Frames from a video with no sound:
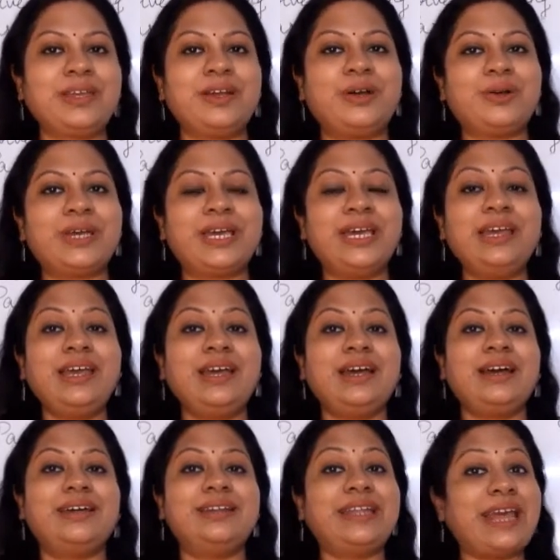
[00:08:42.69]
Okay,
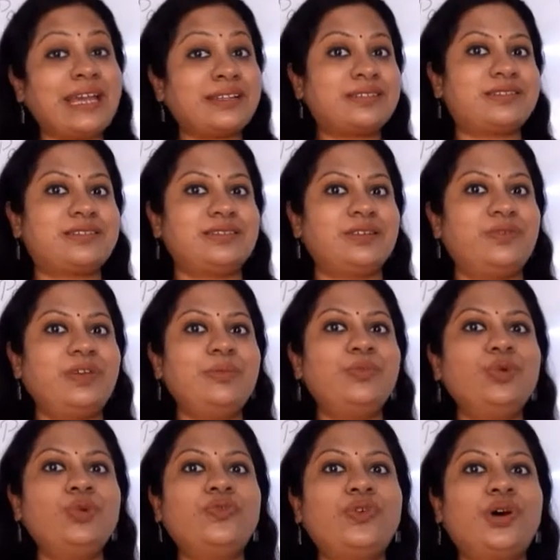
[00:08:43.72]
next we
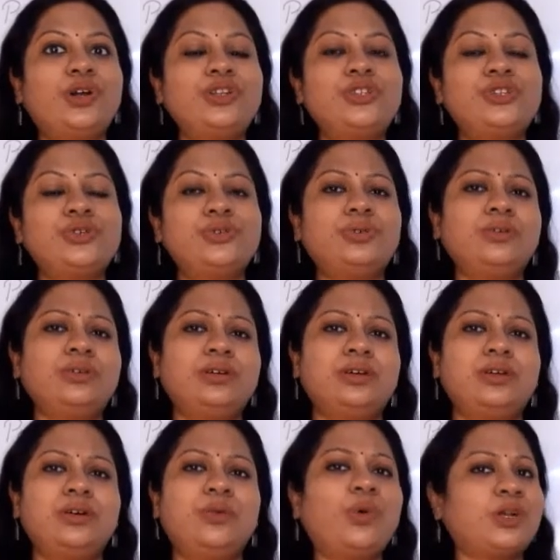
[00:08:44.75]
move on to
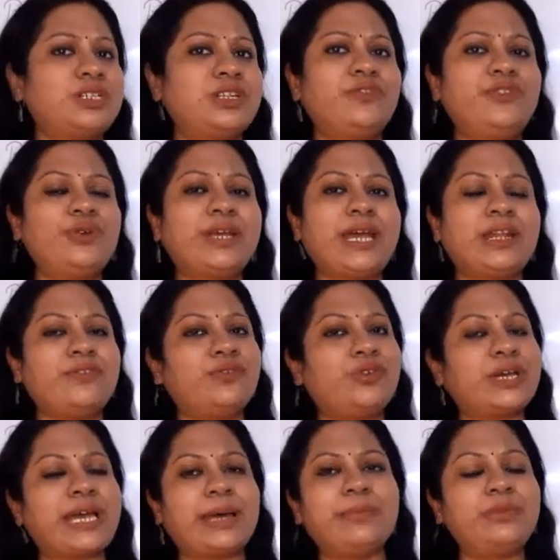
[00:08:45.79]
what if you get a
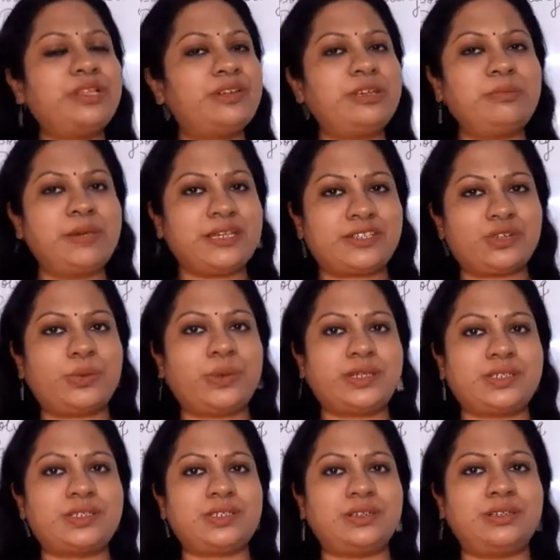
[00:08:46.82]
vocabulary based
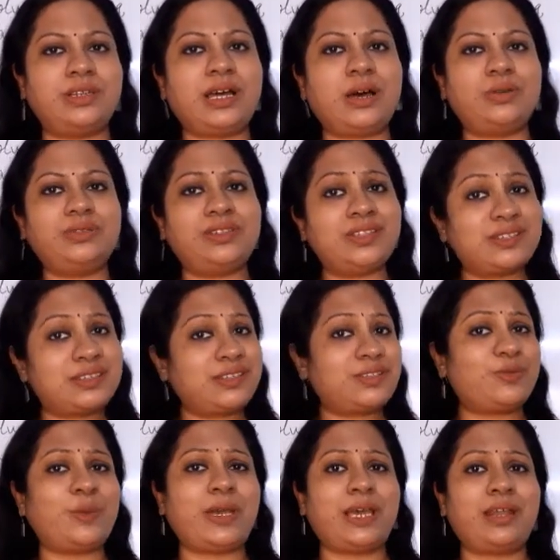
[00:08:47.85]
question. Now this
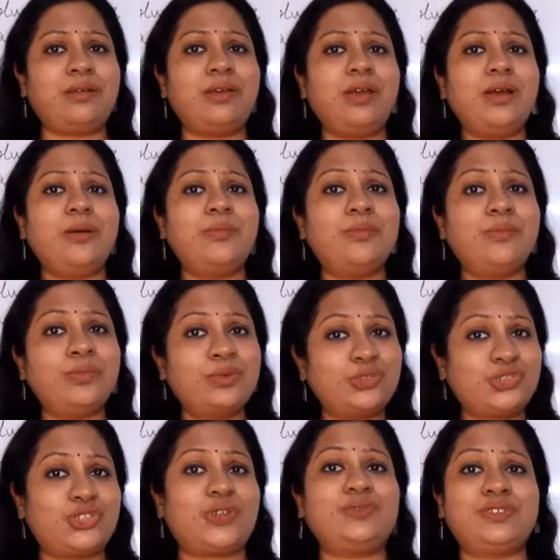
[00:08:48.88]
is where
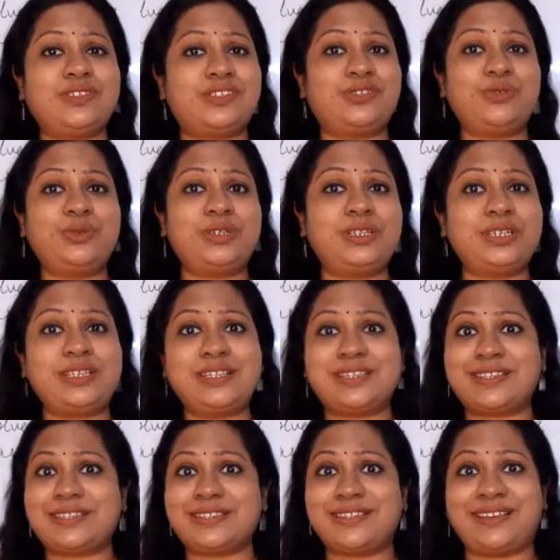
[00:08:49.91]
most of the
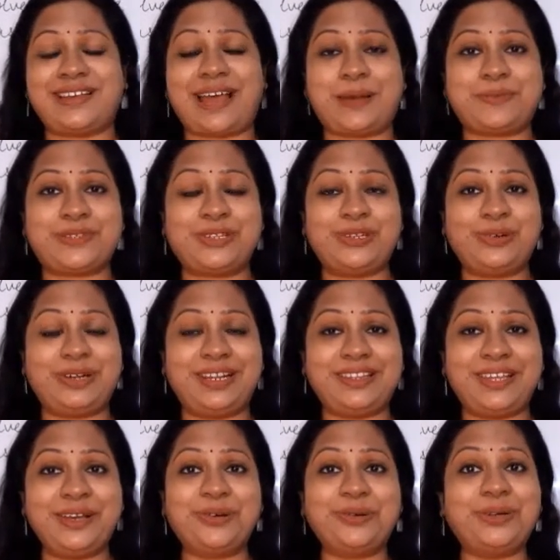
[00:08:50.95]
students absolutely
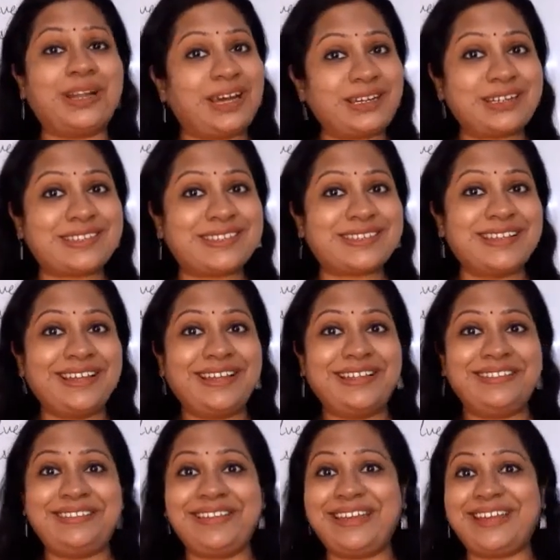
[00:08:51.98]
they go nuts.
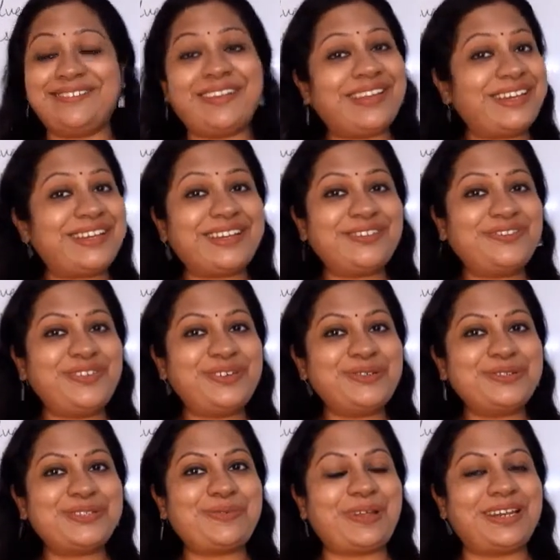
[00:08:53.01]
They get very
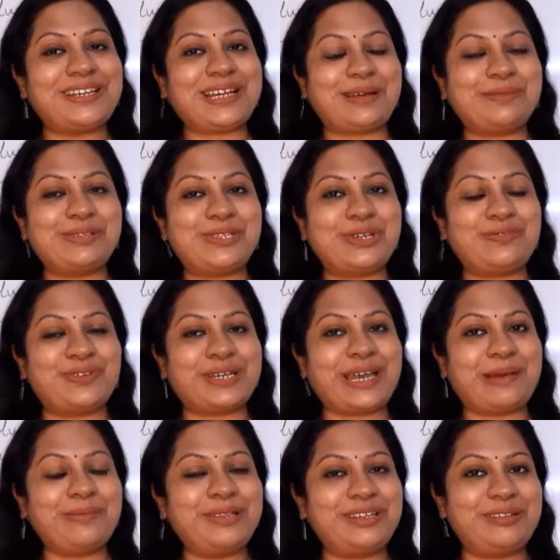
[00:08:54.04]
confused when it comes to a
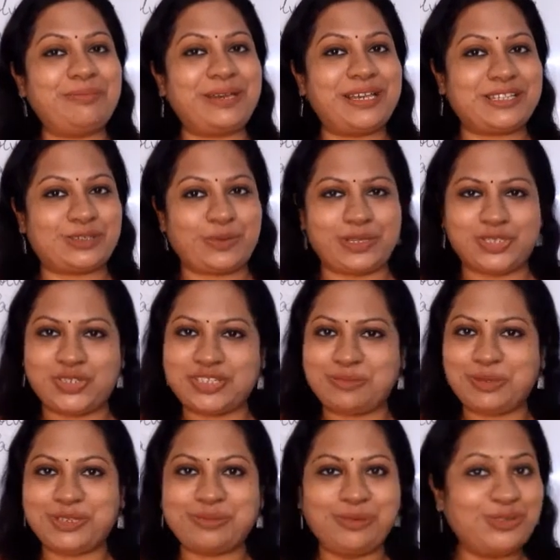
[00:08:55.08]
vocabulary based questions
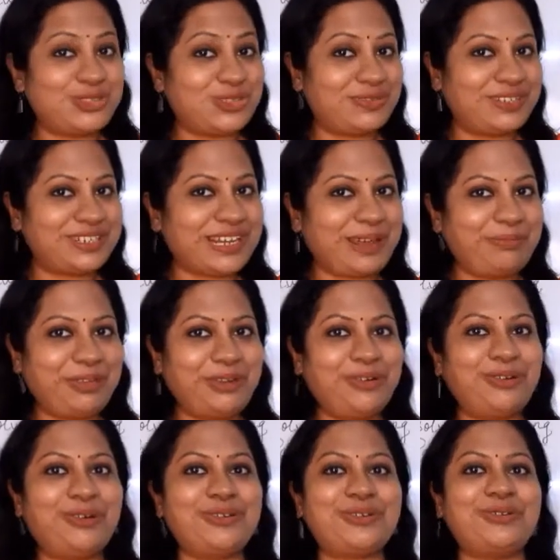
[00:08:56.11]
because most of the time they do
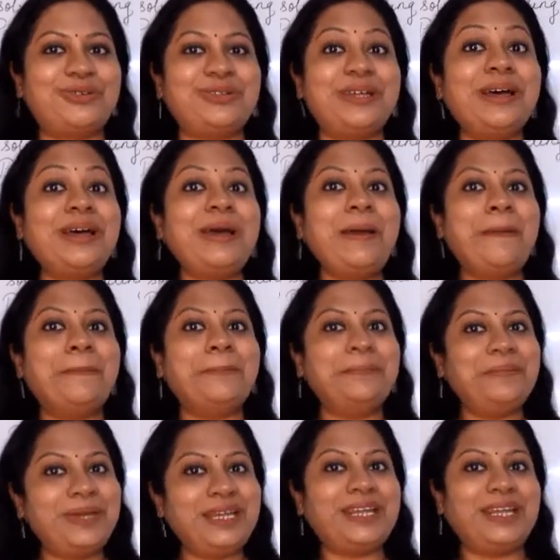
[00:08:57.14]
not know the
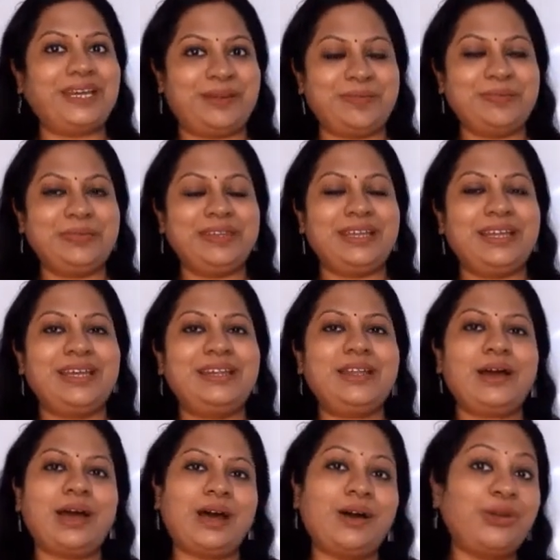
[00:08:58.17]
meaning.
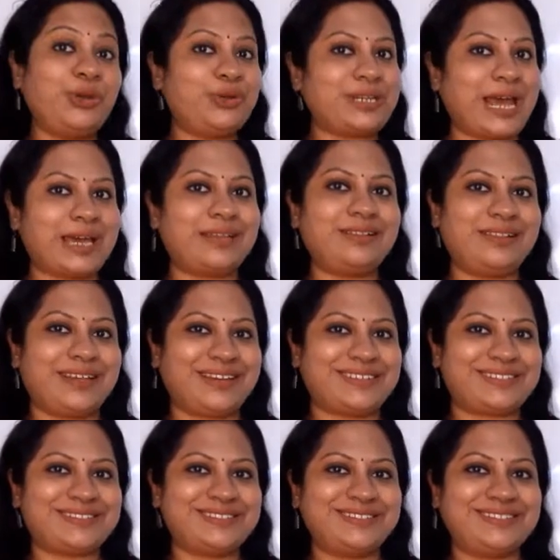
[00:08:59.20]
Now how do you tackle
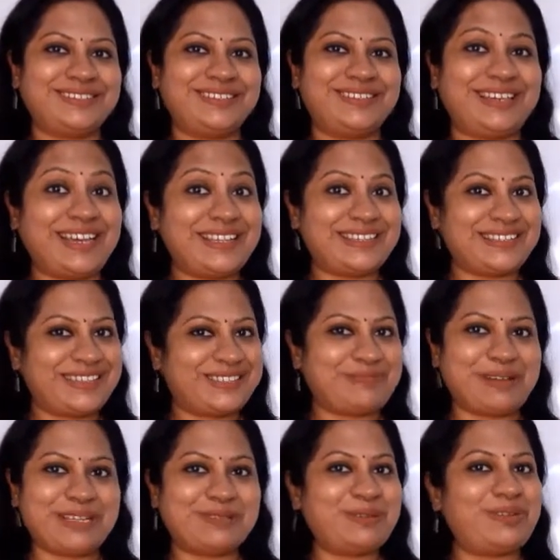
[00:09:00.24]
that? Yes, it
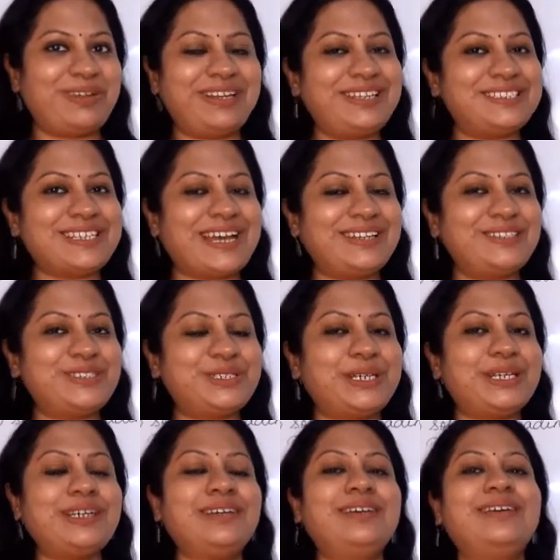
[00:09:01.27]
must be really
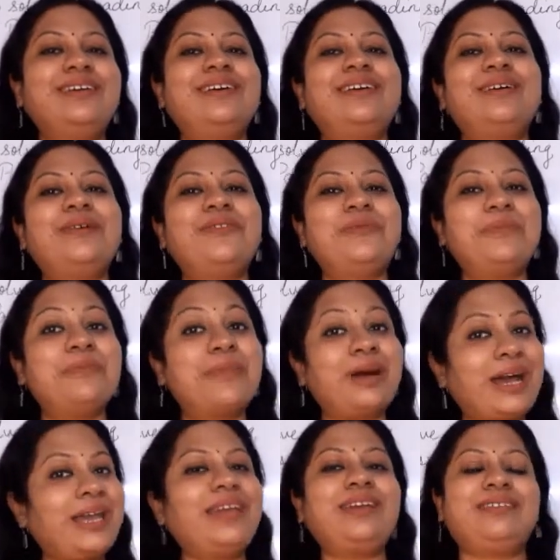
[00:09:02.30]
challenging.
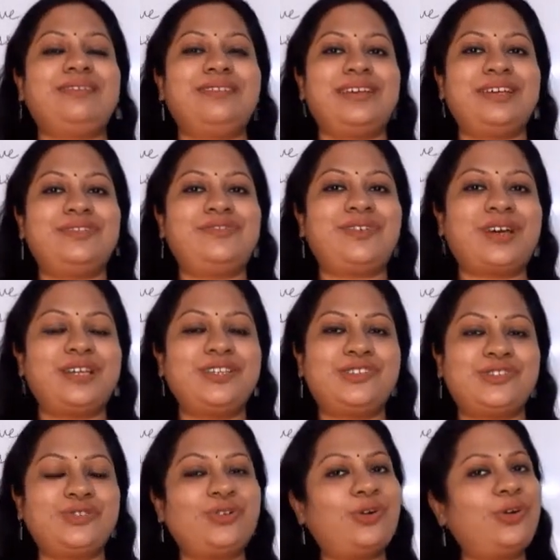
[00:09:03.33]
My advice to